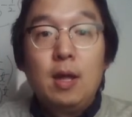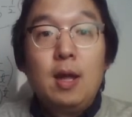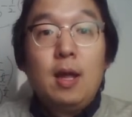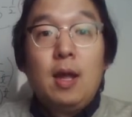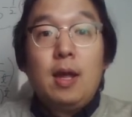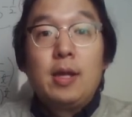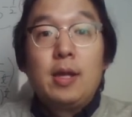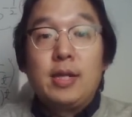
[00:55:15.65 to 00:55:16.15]

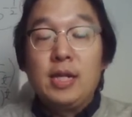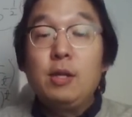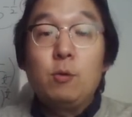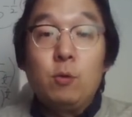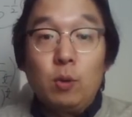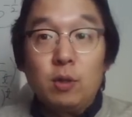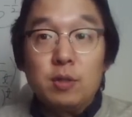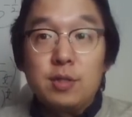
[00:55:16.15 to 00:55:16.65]

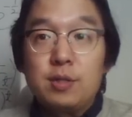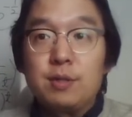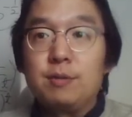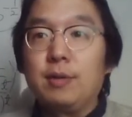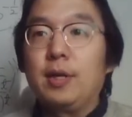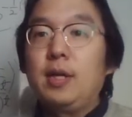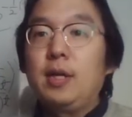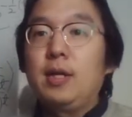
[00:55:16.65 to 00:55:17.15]
equals,
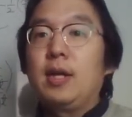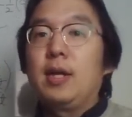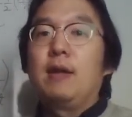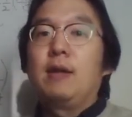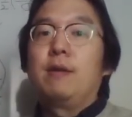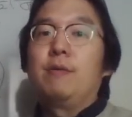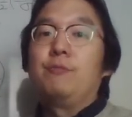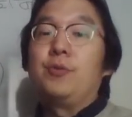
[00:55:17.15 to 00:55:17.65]
right?
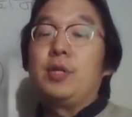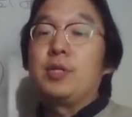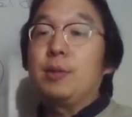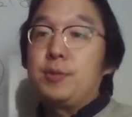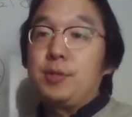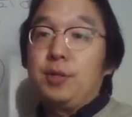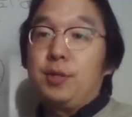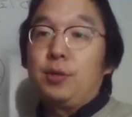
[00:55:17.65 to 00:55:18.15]
V sub
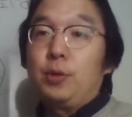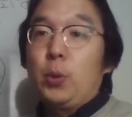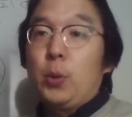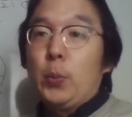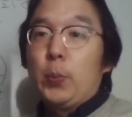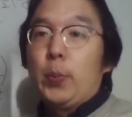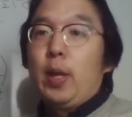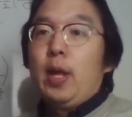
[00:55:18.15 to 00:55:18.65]
0
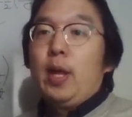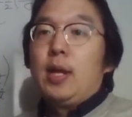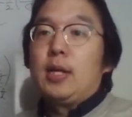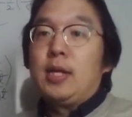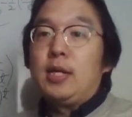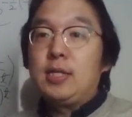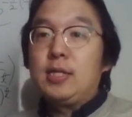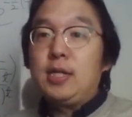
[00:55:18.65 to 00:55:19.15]

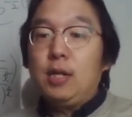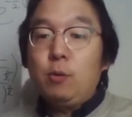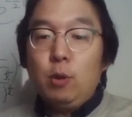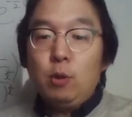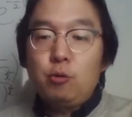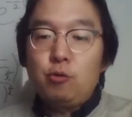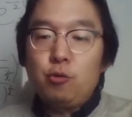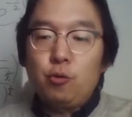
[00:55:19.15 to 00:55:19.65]
is equal
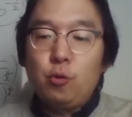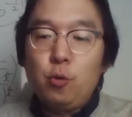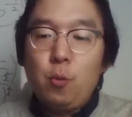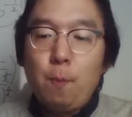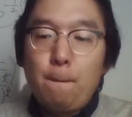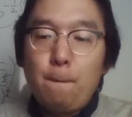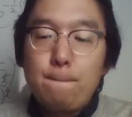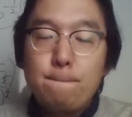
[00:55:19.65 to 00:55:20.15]
to,
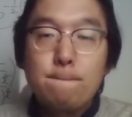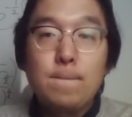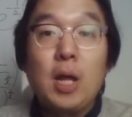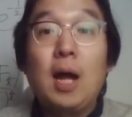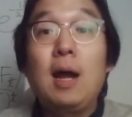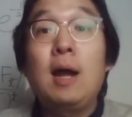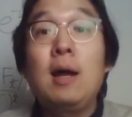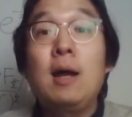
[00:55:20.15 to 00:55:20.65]

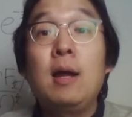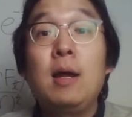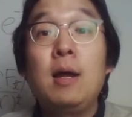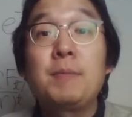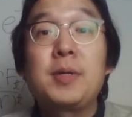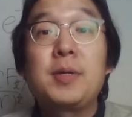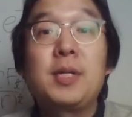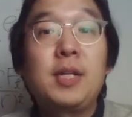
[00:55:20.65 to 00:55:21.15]

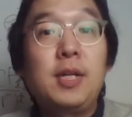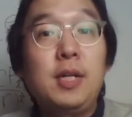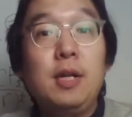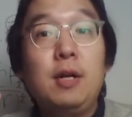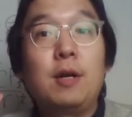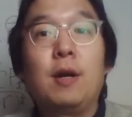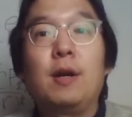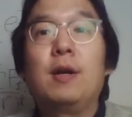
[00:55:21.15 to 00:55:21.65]

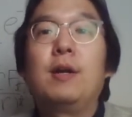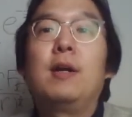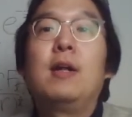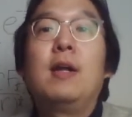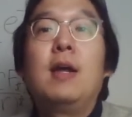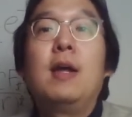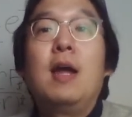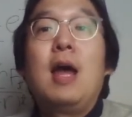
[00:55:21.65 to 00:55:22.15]
here,
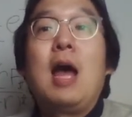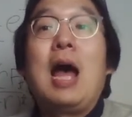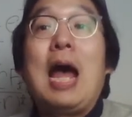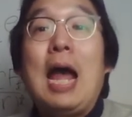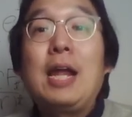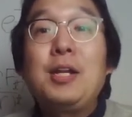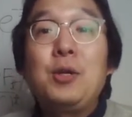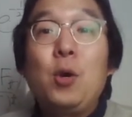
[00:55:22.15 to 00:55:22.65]
I
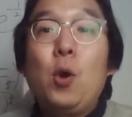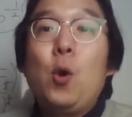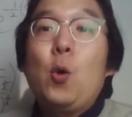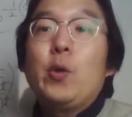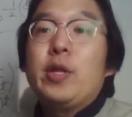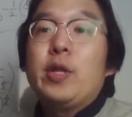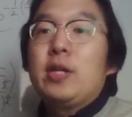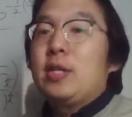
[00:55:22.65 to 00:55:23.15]
know
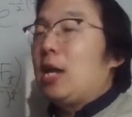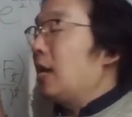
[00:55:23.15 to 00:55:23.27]
this has to